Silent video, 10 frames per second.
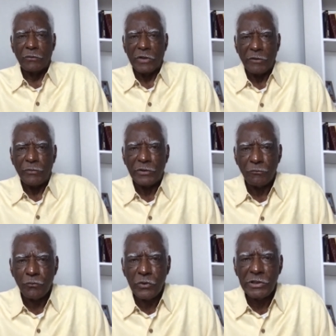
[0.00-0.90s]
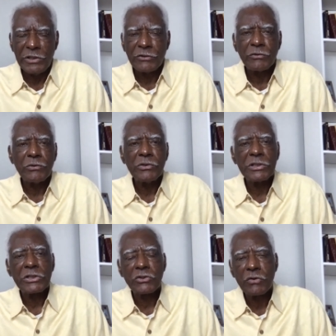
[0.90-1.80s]
if we really
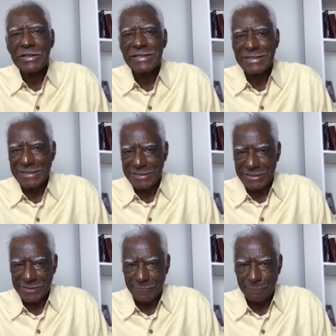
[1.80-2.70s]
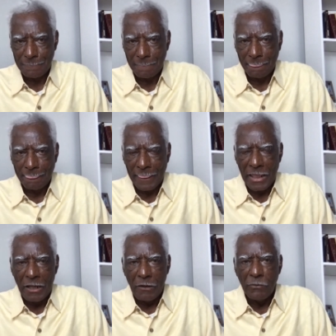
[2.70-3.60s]
truly trust in Him,
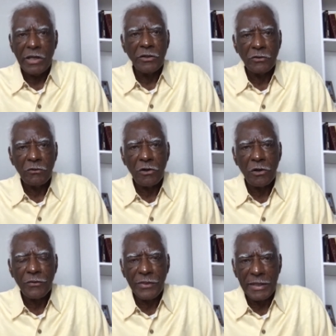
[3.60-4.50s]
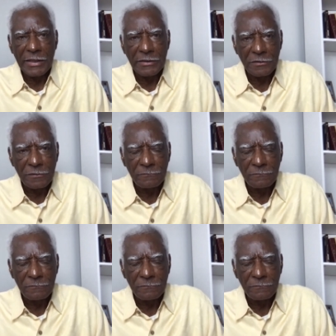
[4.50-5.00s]
we can do all things